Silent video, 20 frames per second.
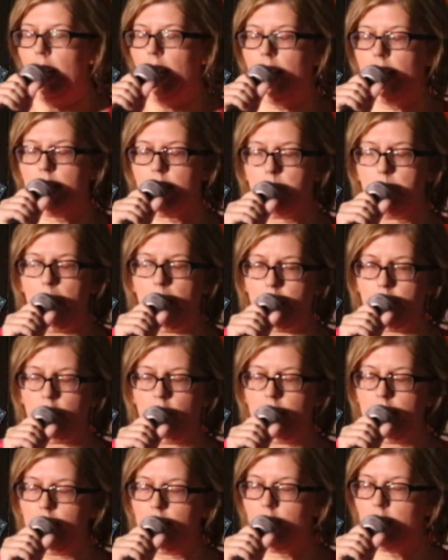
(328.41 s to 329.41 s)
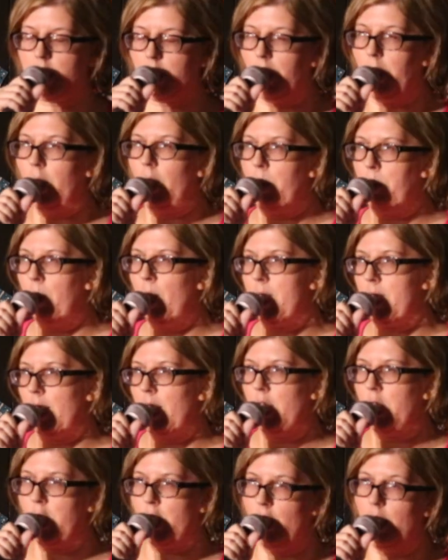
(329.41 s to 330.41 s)
And especially this current
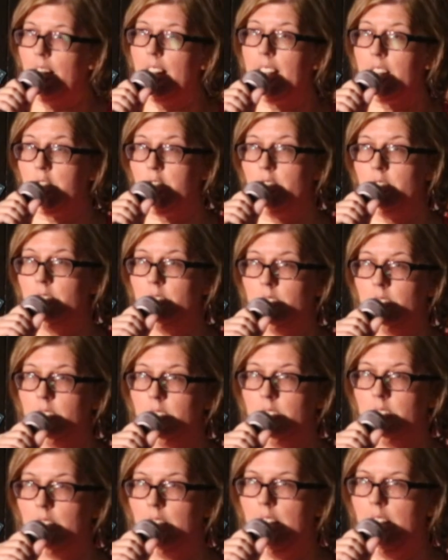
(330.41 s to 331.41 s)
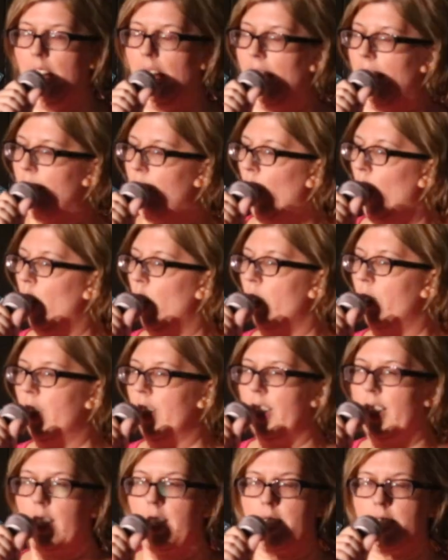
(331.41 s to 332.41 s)
presidential election, I've heard
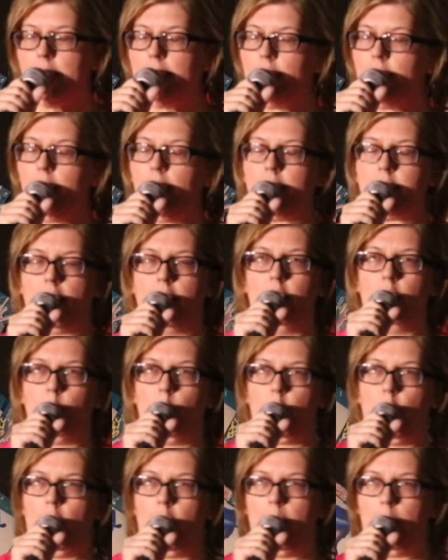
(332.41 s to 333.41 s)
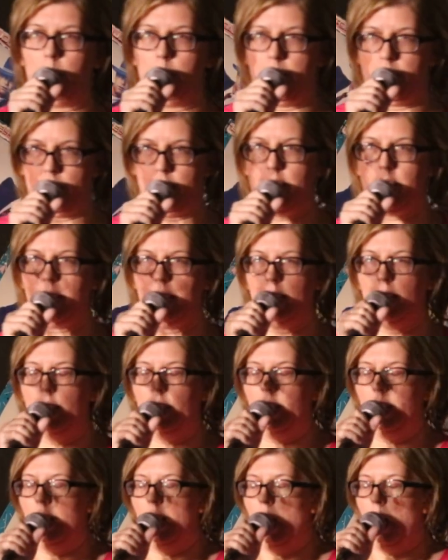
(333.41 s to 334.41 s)
things, seen things I never thought I would see.
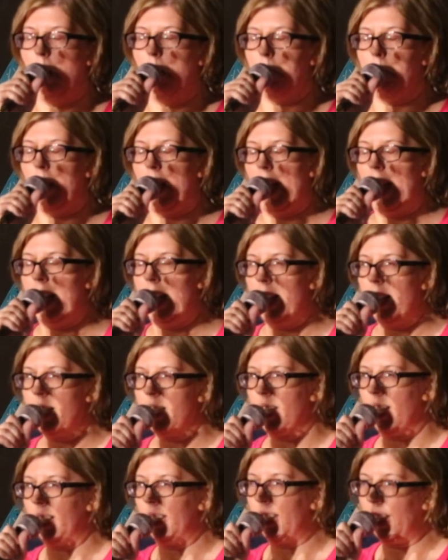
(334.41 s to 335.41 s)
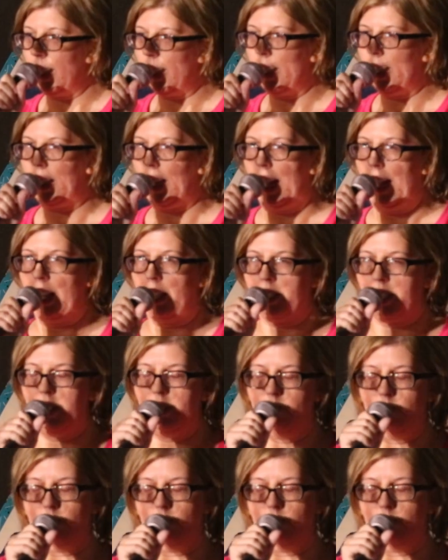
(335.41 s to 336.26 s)
But as a geek, I